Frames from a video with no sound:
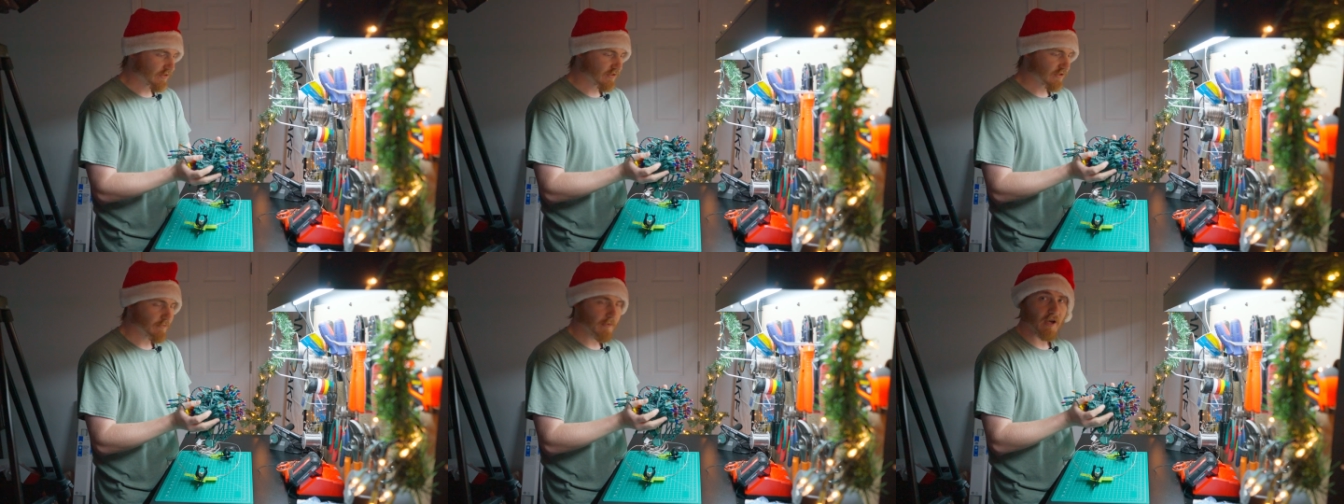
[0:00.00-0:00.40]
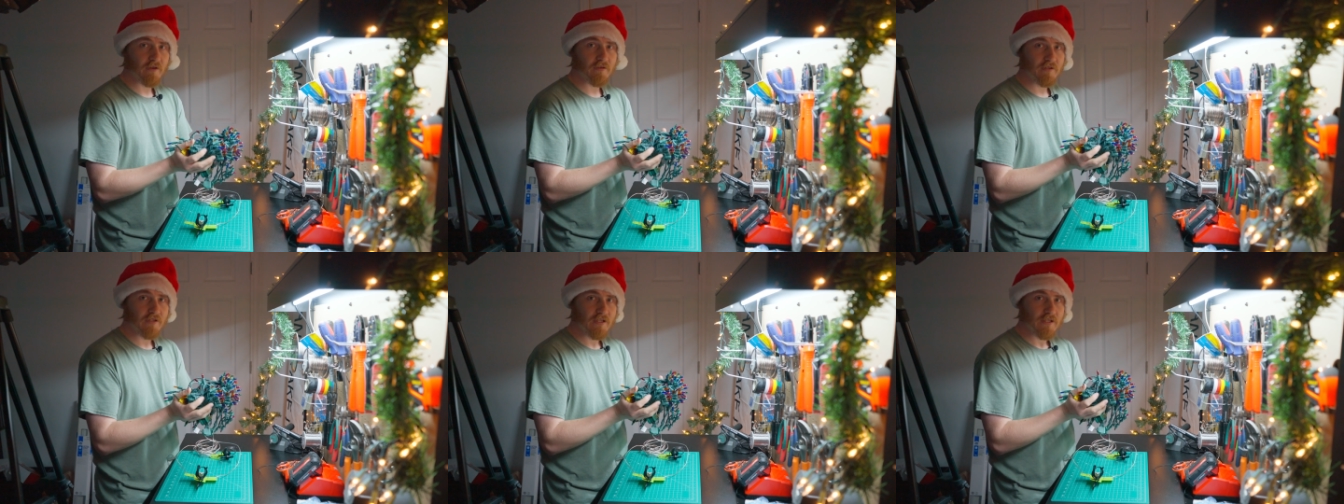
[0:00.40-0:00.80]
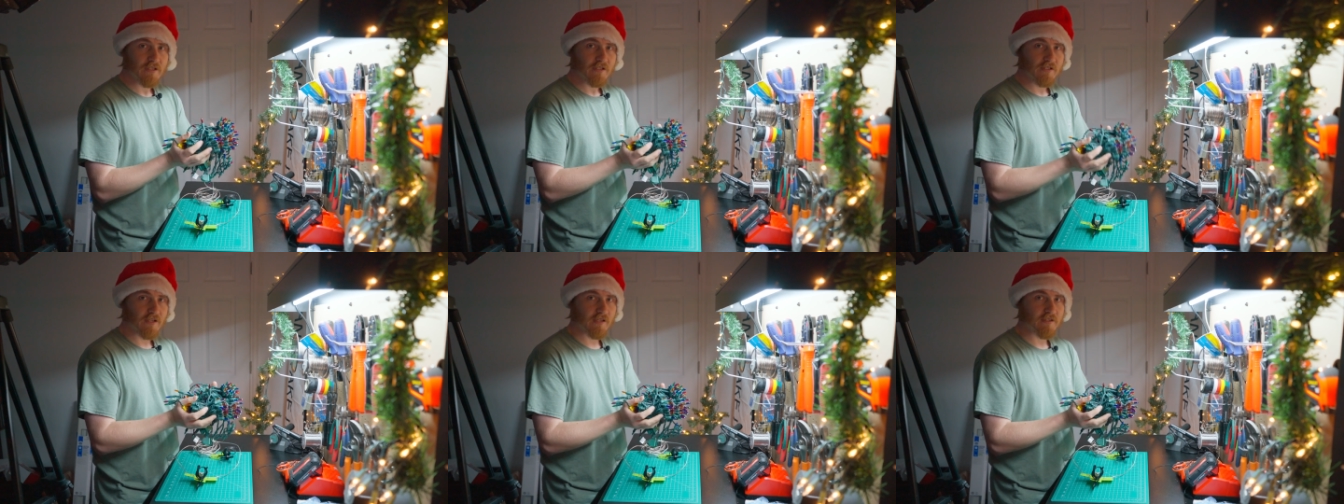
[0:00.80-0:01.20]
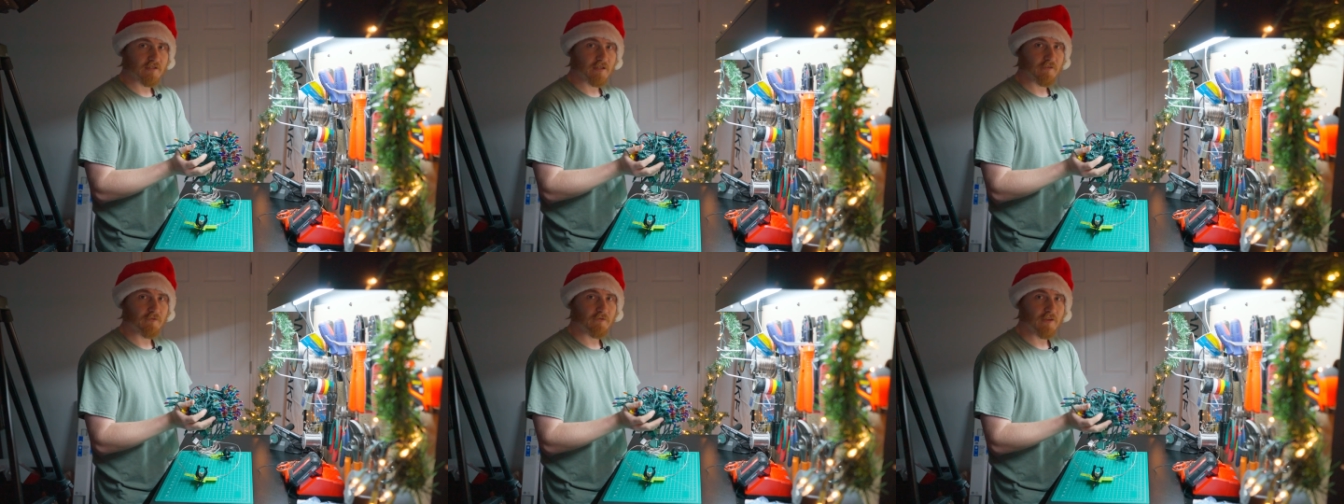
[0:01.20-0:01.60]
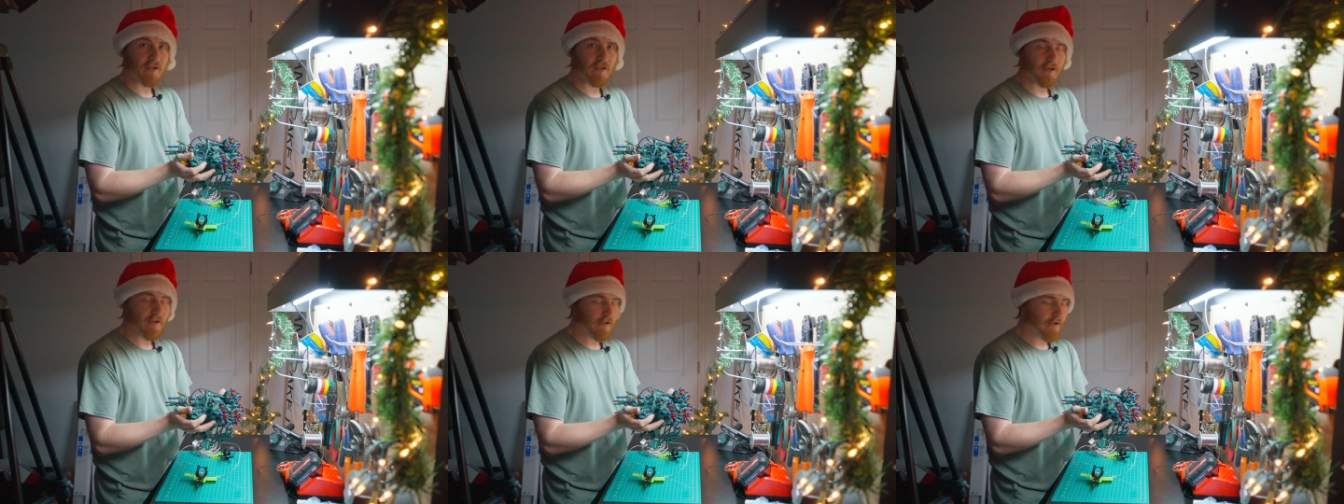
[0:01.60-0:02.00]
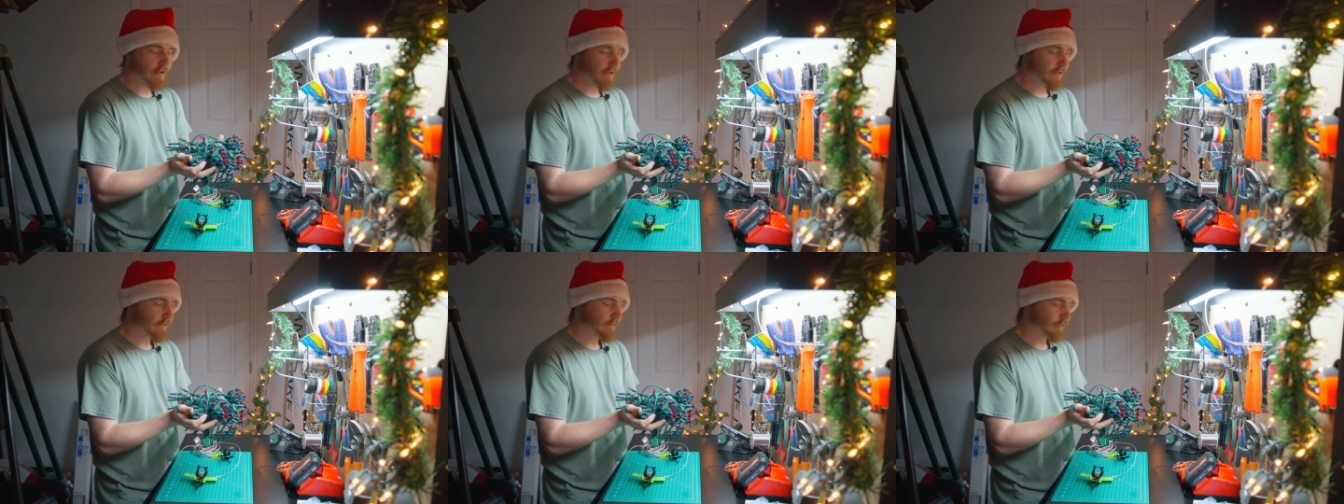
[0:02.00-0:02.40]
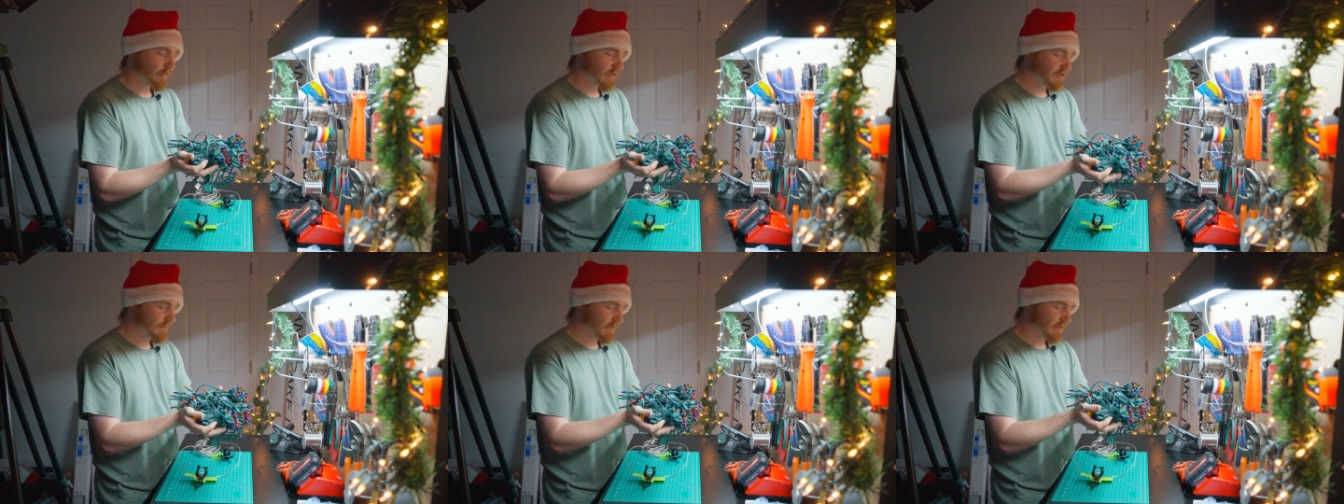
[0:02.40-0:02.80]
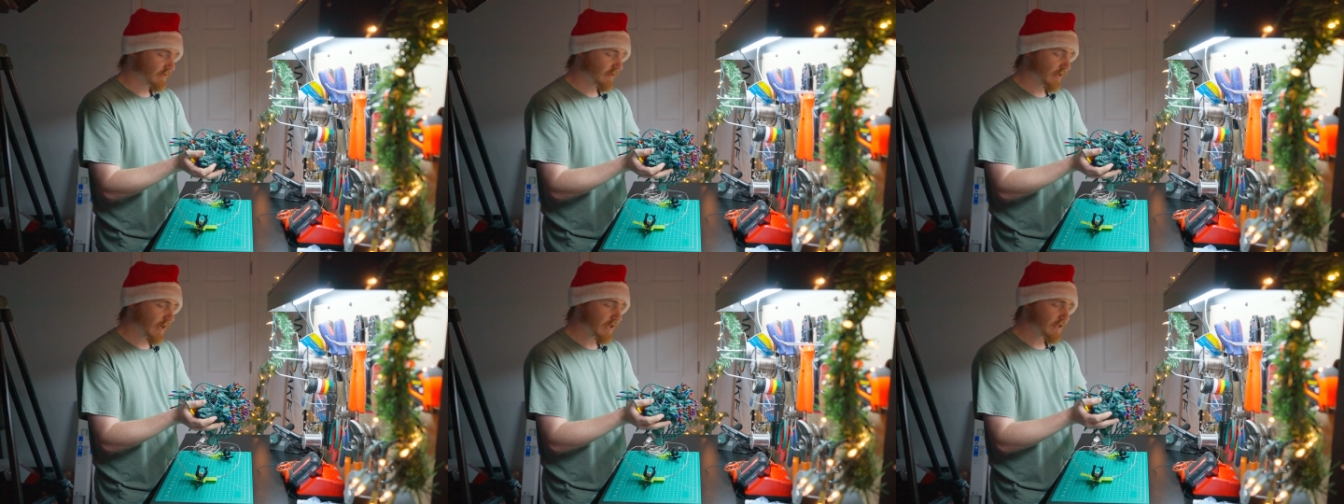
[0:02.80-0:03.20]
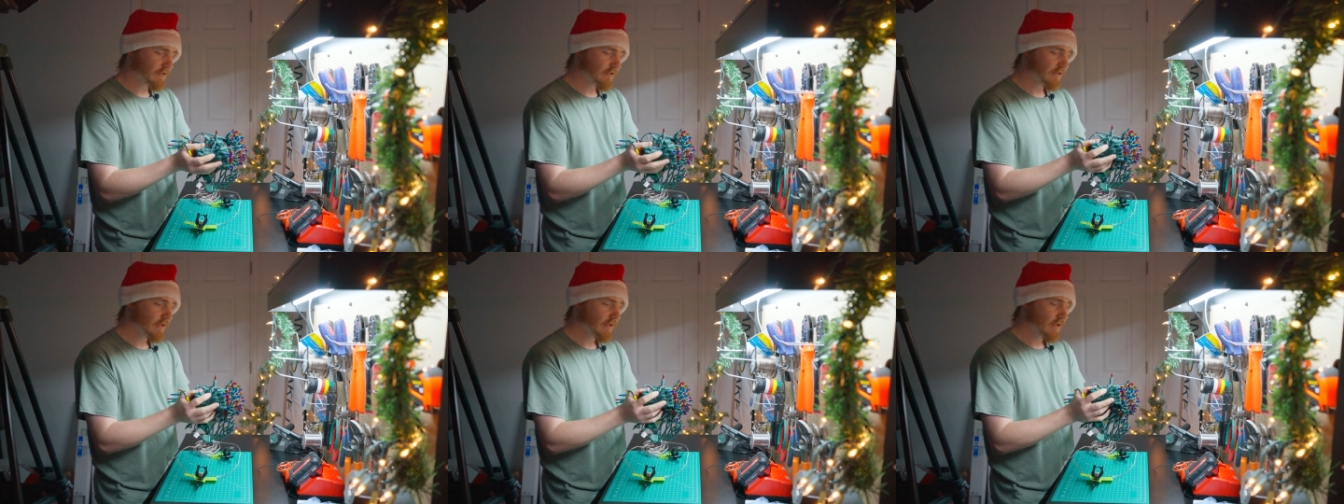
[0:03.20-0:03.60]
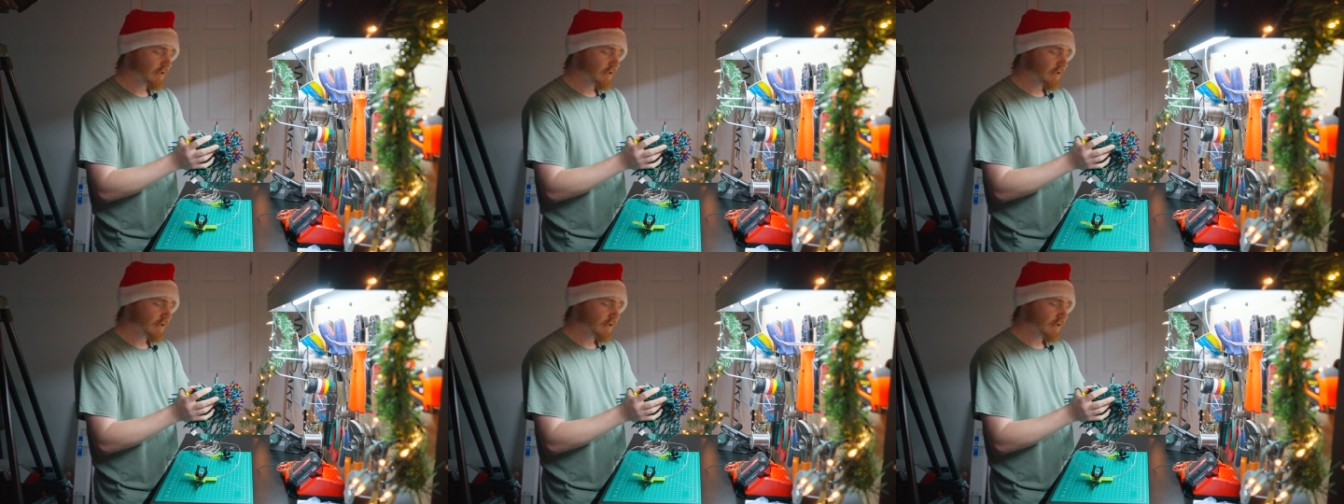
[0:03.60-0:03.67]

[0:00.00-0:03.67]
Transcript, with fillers: This is about sixty feet of Christmas lights.